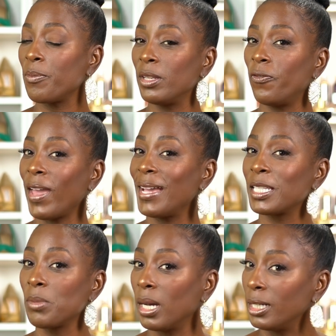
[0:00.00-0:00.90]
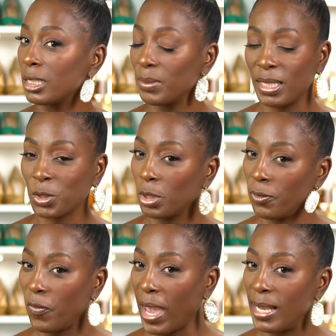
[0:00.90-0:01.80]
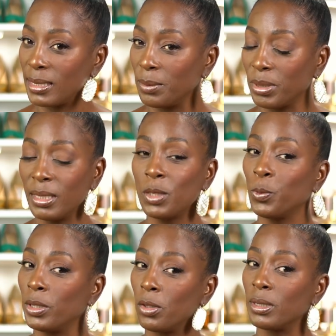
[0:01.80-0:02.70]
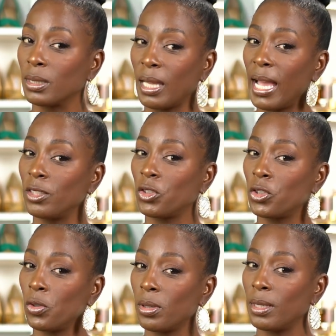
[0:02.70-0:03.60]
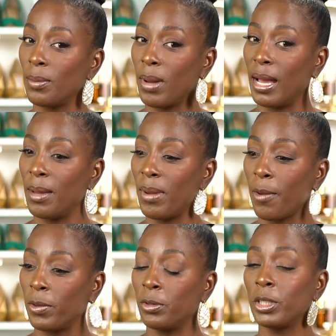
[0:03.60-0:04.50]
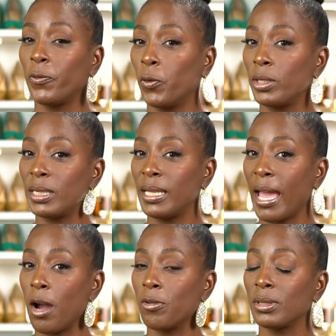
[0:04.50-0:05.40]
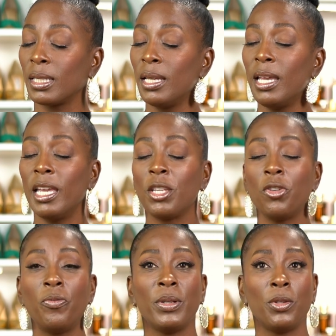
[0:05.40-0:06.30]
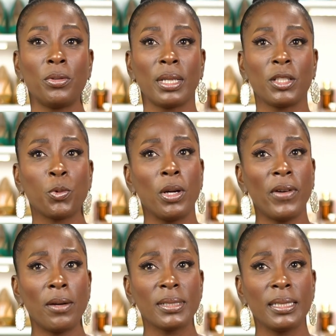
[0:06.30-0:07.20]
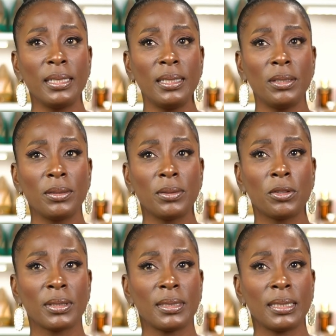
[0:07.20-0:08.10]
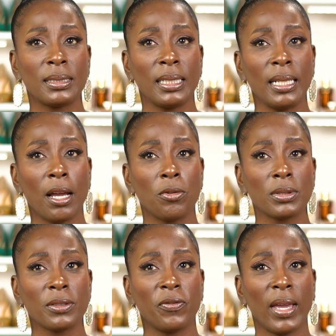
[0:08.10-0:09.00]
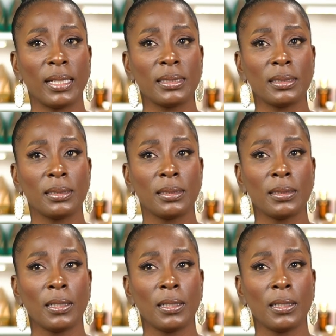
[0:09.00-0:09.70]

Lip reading: been fasting, my husband has started fasting, but his window is a lot shorter than mine. My window is 14 hours. And you've been doing like 12 hours, honey, or 16 hours of fasting? 18.